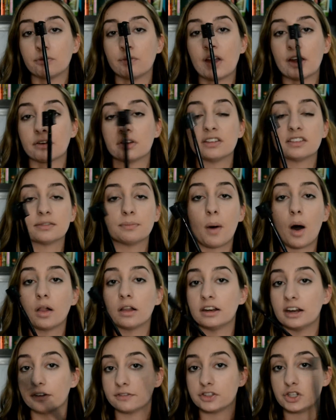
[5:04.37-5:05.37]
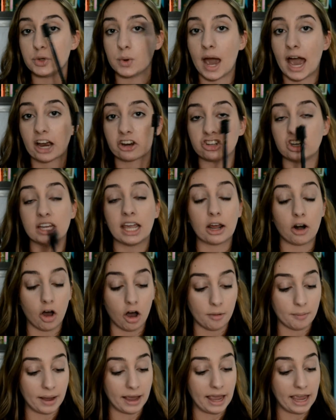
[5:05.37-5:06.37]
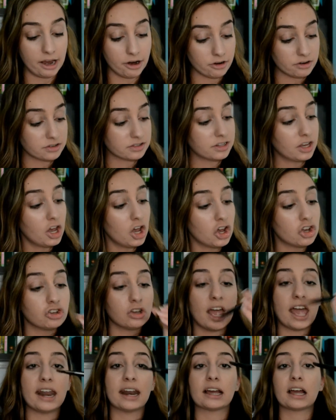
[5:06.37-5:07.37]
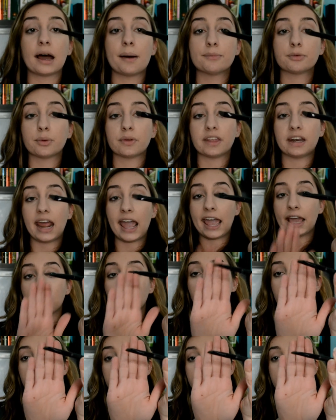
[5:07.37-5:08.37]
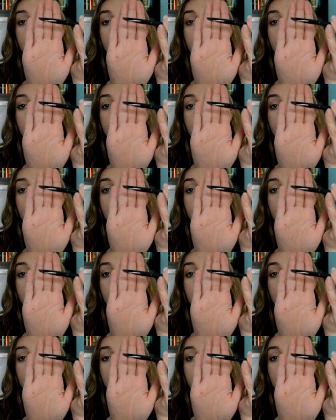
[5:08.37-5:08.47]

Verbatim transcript: very small enough to actually get all my hairs. And it comes with an angled